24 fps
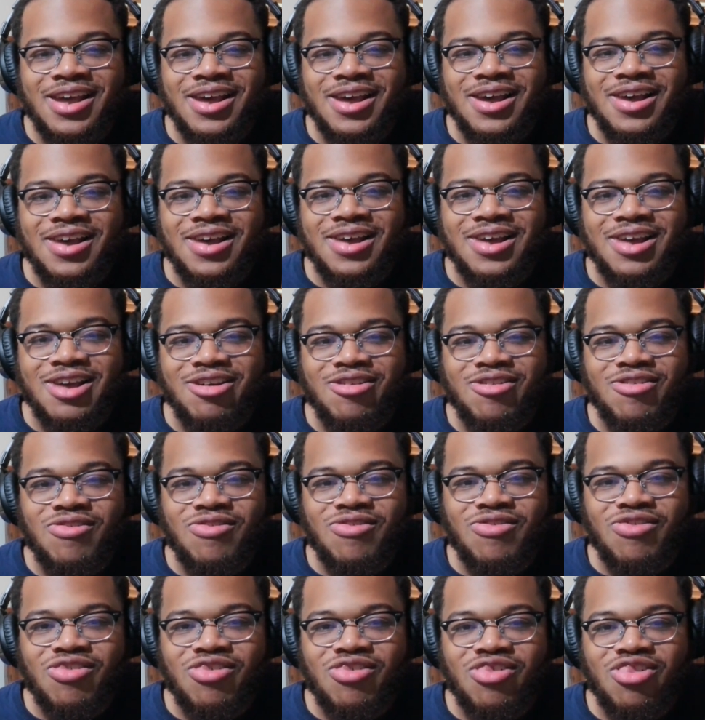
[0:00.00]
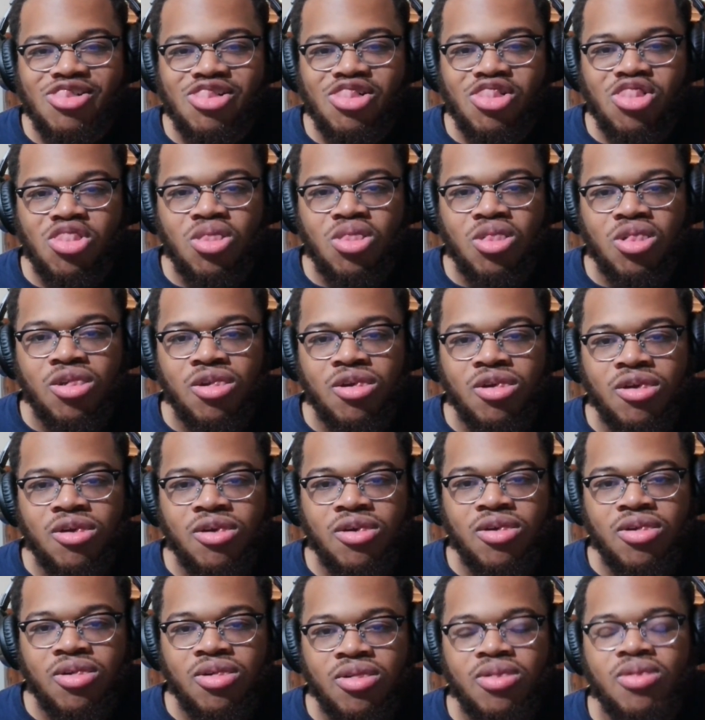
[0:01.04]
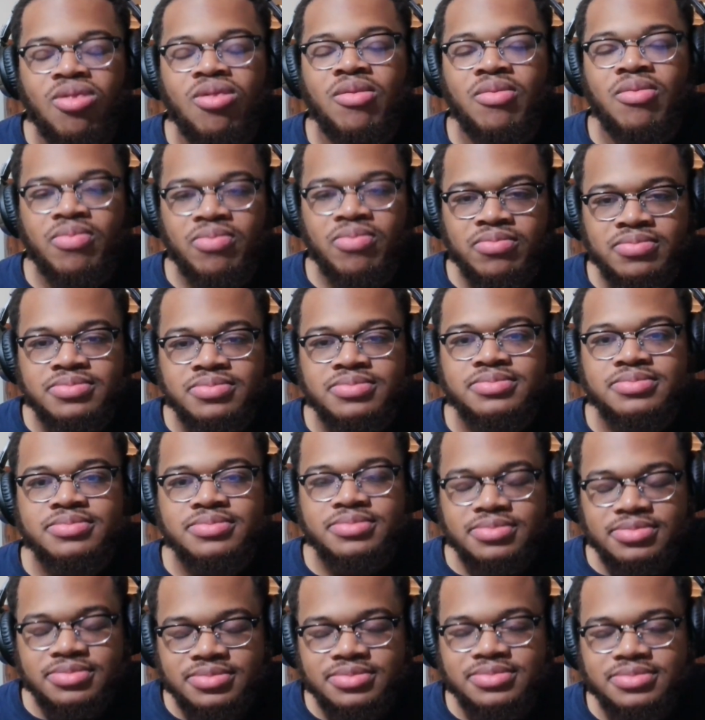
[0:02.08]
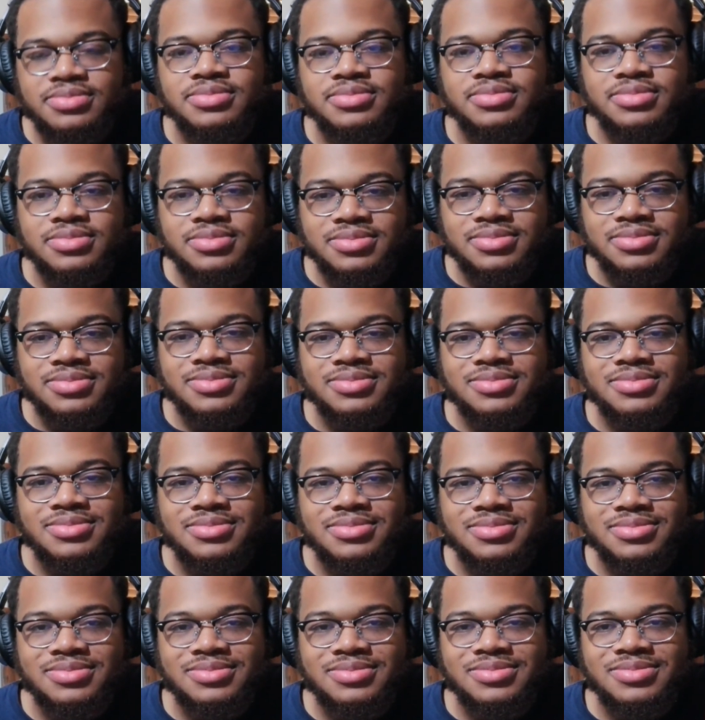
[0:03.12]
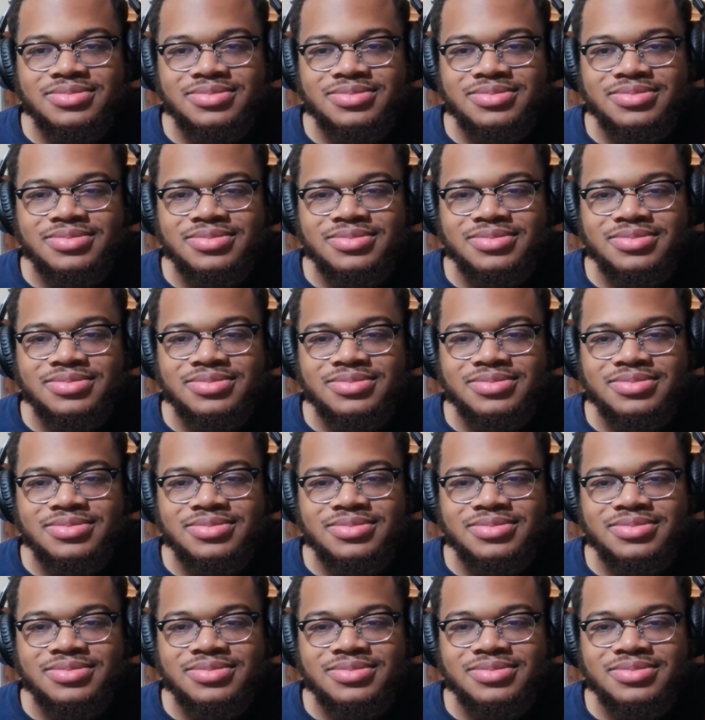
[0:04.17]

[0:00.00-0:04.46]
with pit lanes and other safety features, but let's imagine it for a second.